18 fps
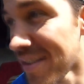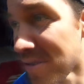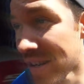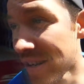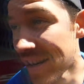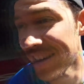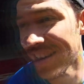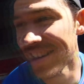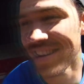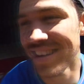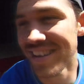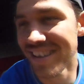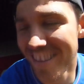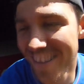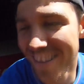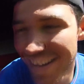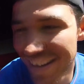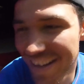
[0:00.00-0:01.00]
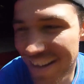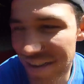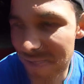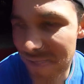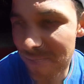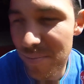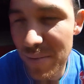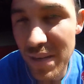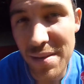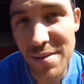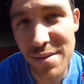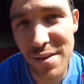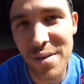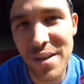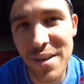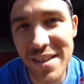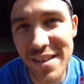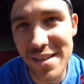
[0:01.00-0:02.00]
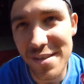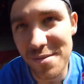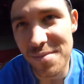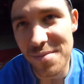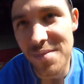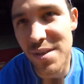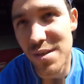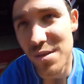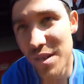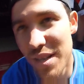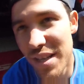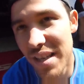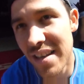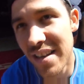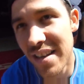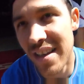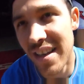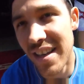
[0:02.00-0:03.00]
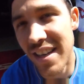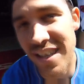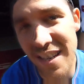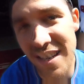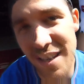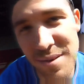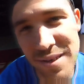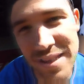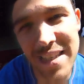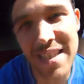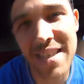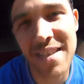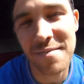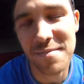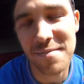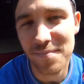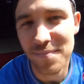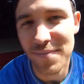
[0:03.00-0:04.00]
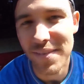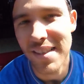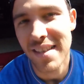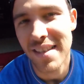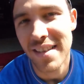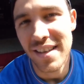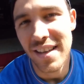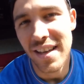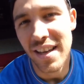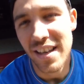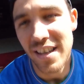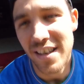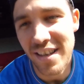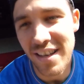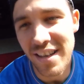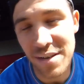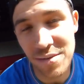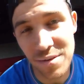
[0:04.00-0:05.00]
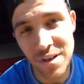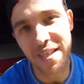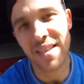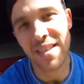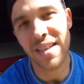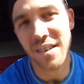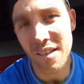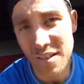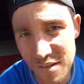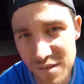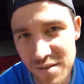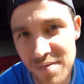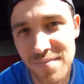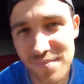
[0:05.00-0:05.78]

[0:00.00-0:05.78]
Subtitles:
Oh, right. My name is Lorenzo Suding and I'm Italian. And I ride downhill.